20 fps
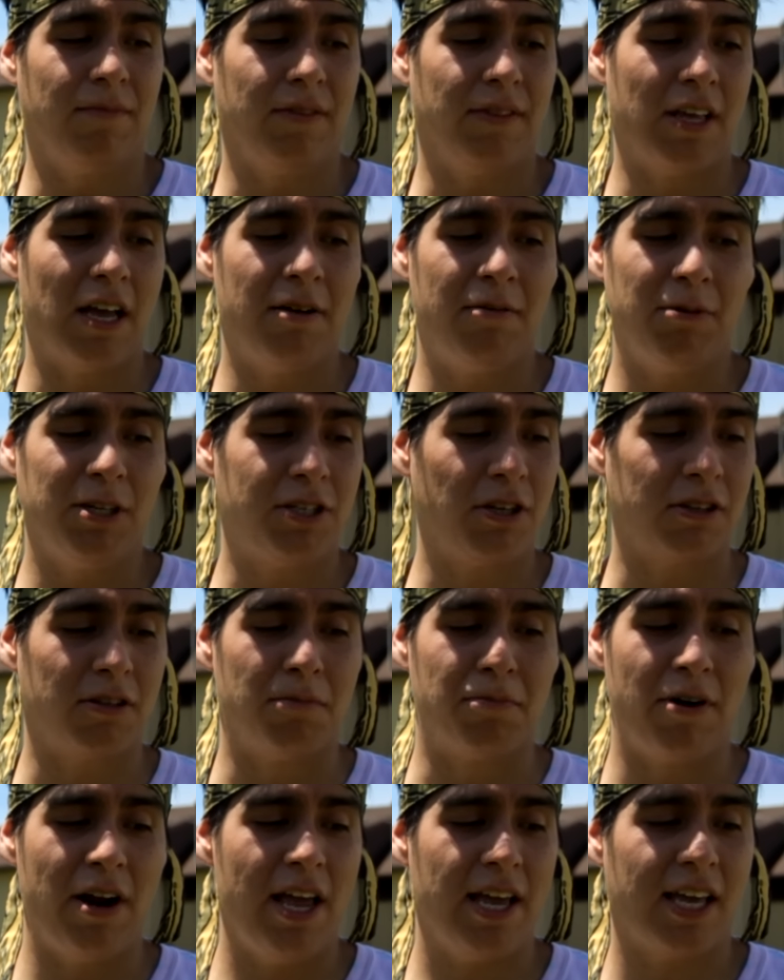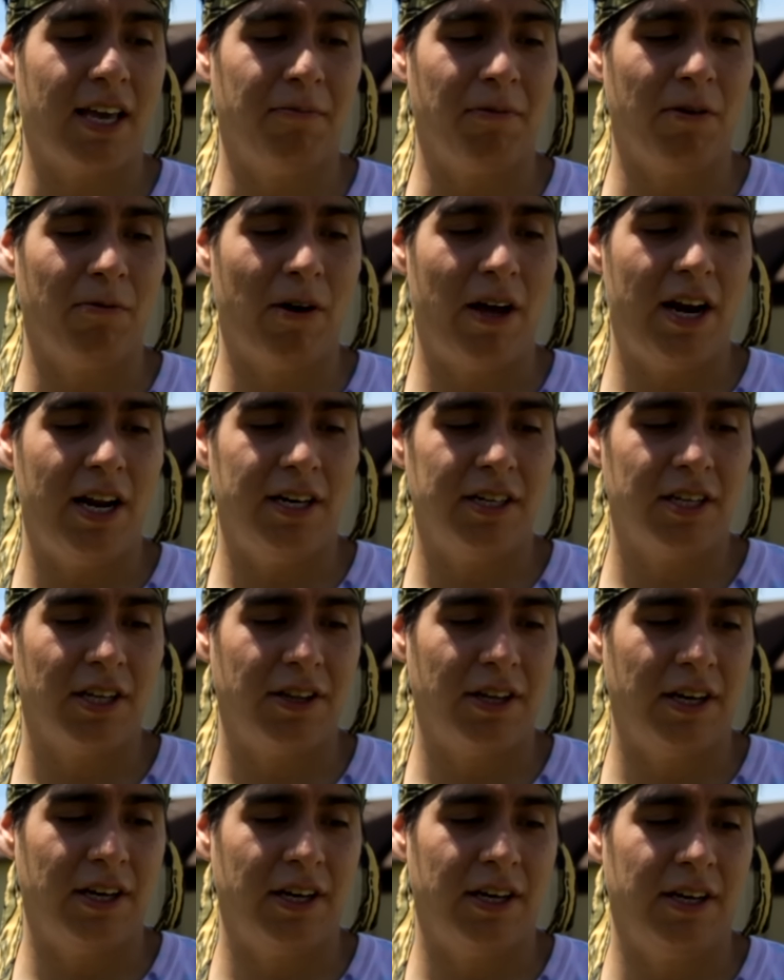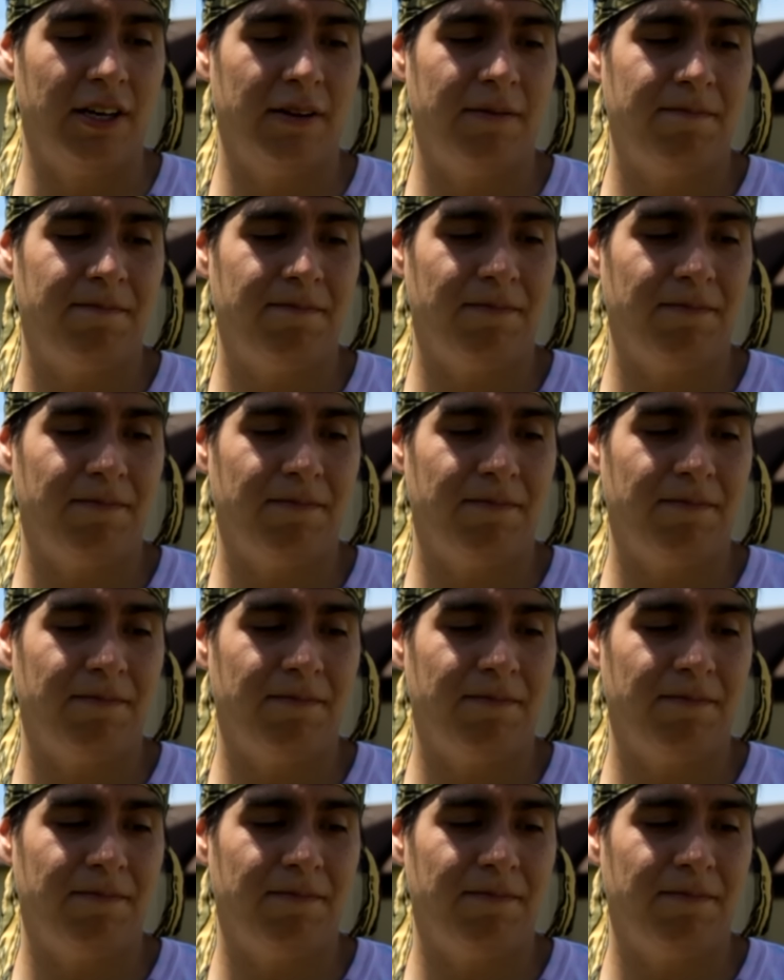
Then we took the break and we went into the